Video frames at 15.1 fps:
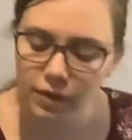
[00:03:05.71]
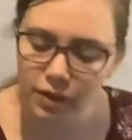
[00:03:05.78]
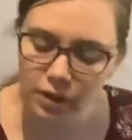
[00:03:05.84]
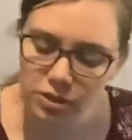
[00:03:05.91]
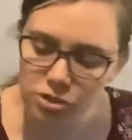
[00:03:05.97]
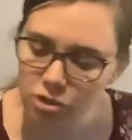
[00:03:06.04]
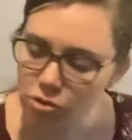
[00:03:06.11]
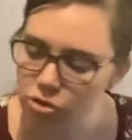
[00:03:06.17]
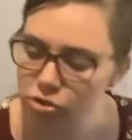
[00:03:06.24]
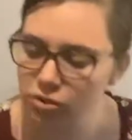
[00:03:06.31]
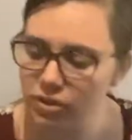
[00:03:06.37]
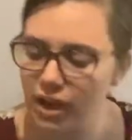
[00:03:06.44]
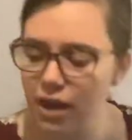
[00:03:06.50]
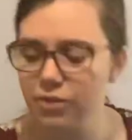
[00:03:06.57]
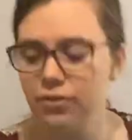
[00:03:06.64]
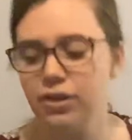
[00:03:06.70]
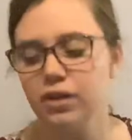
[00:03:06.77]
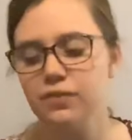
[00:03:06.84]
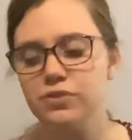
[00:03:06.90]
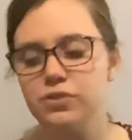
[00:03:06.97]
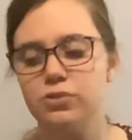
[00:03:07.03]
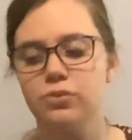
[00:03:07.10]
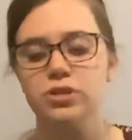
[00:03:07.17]
social gathering of
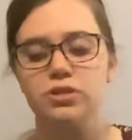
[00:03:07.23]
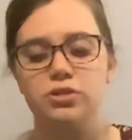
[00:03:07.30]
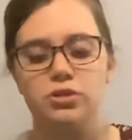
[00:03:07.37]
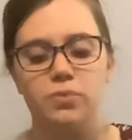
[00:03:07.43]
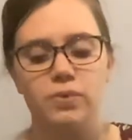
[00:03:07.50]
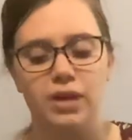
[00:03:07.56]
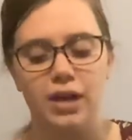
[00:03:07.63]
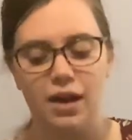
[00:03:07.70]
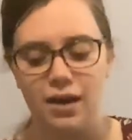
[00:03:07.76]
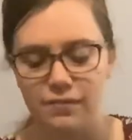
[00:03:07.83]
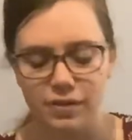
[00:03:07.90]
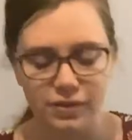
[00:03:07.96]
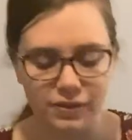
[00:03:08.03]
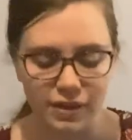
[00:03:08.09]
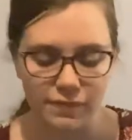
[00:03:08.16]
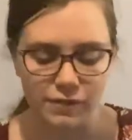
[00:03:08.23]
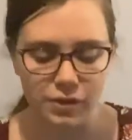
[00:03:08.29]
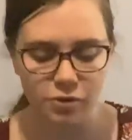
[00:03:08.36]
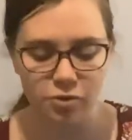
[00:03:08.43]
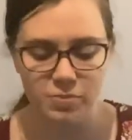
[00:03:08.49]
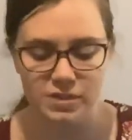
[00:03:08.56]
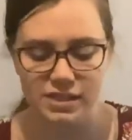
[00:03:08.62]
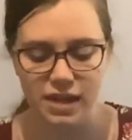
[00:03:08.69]
sorts. So we have a living
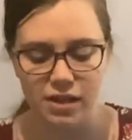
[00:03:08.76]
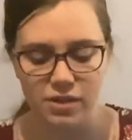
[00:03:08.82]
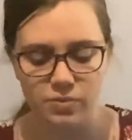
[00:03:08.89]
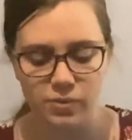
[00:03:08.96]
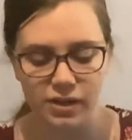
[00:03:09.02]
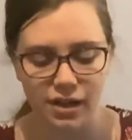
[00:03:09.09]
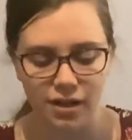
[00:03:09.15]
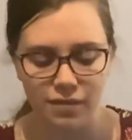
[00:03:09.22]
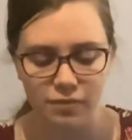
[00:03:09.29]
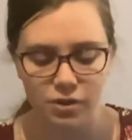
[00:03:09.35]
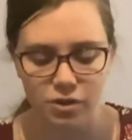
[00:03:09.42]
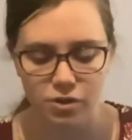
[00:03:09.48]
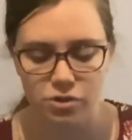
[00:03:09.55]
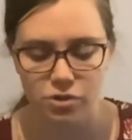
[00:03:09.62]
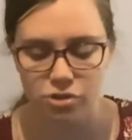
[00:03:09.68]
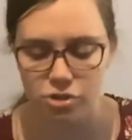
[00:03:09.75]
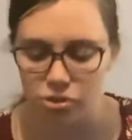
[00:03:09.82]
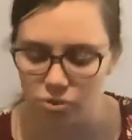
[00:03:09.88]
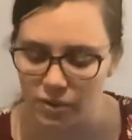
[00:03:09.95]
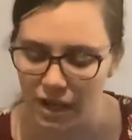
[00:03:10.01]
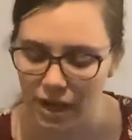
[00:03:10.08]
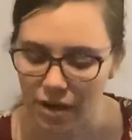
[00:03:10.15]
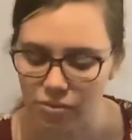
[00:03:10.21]
room set, we have
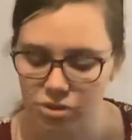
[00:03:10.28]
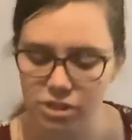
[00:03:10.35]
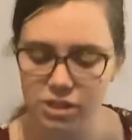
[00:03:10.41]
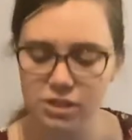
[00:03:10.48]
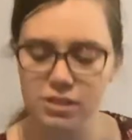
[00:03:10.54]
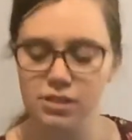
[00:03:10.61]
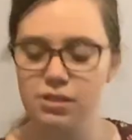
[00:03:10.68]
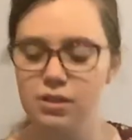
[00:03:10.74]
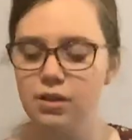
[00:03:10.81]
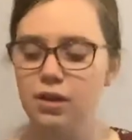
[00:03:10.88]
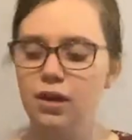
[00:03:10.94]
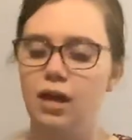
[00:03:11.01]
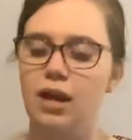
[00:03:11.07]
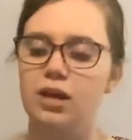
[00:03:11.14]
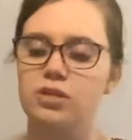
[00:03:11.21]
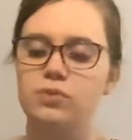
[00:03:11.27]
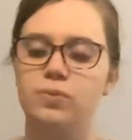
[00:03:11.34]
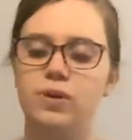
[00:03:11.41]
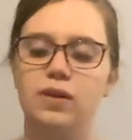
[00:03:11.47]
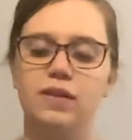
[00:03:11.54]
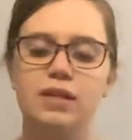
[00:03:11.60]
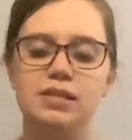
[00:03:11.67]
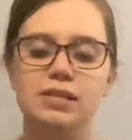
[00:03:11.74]
2 couches, as
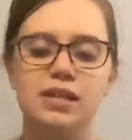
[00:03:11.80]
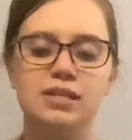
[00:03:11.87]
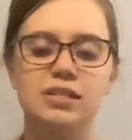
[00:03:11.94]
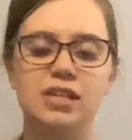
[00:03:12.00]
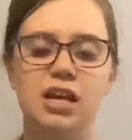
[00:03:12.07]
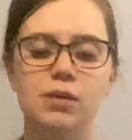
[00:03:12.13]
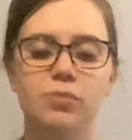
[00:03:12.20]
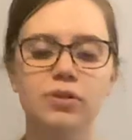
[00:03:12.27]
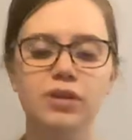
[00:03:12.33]
well as a table.